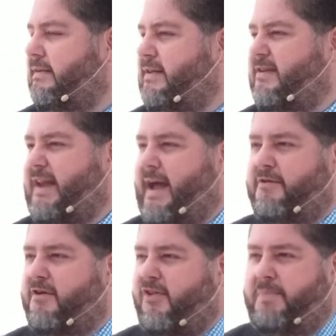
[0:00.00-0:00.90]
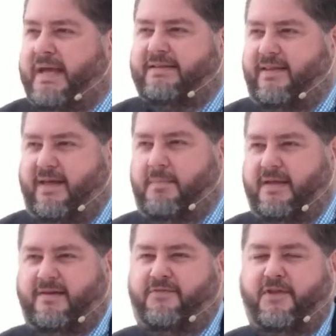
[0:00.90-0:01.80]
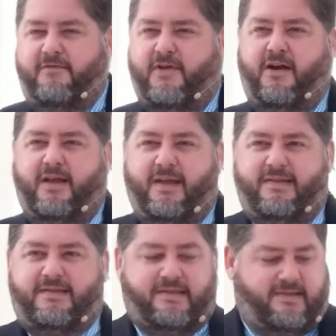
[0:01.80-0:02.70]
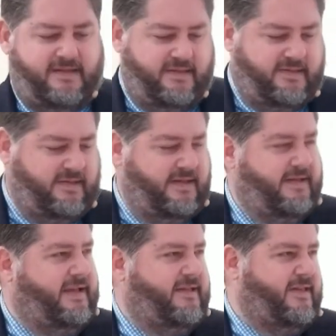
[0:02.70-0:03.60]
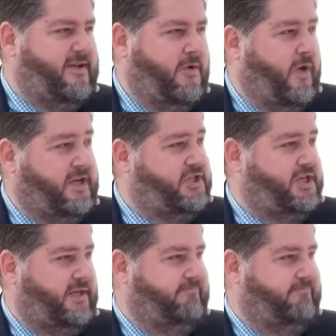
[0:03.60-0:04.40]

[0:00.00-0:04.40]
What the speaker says: Doesn't ever speak to them as if their very existence is in question.